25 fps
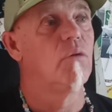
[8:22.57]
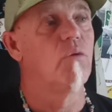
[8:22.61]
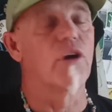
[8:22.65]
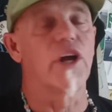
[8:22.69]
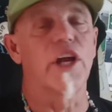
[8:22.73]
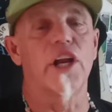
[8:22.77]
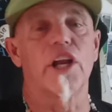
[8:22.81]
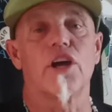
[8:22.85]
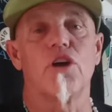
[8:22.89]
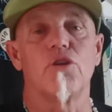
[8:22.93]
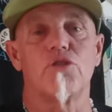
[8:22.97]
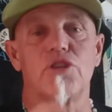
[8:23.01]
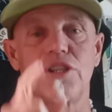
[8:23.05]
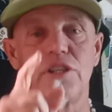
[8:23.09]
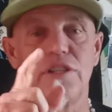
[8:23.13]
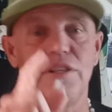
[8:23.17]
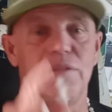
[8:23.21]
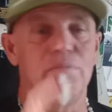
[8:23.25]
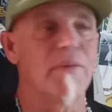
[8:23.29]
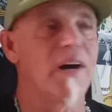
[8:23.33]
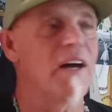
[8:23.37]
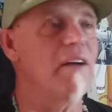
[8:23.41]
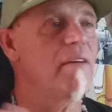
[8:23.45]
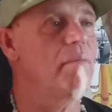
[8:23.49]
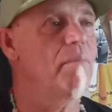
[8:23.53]
we're gonna go.
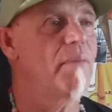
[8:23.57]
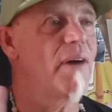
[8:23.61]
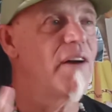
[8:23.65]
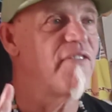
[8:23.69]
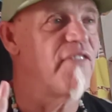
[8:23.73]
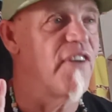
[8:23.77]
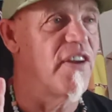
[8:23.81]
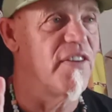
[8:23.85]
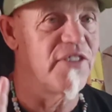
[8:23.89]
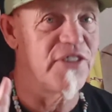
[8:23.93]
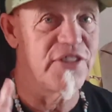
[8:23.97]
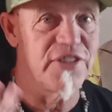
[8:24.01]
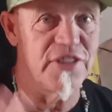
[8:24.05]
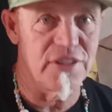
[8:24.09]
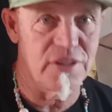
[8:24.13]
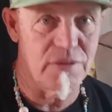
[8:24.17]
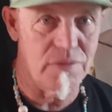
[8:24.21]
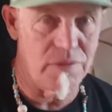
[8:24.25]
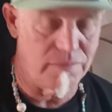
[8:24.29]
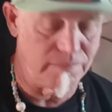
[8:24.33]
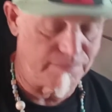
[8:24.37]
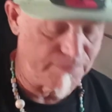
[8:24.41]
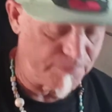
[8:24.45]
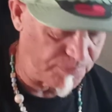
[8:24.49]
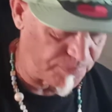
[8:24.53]
My my favorite's this
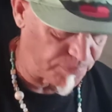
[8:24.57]
one.